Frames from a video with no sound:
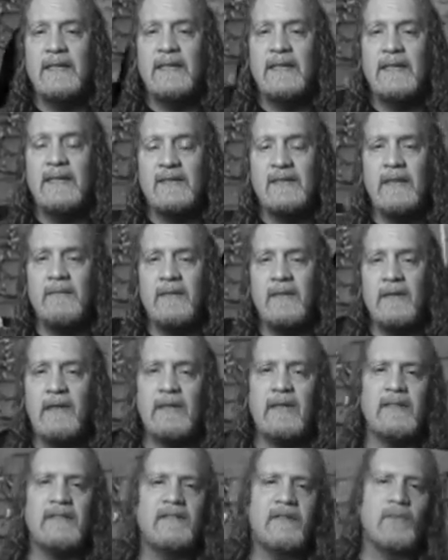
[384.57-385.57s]
He attempted to
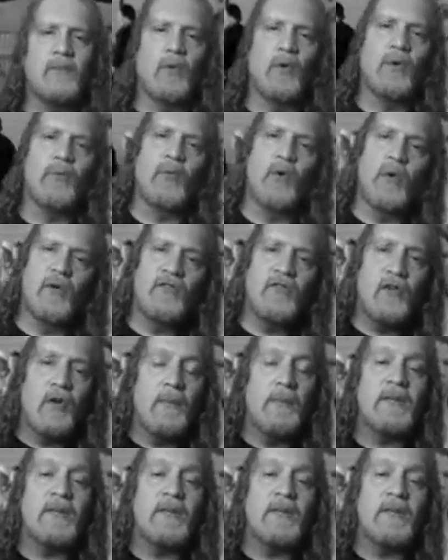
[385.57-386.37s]
enlist in World War II,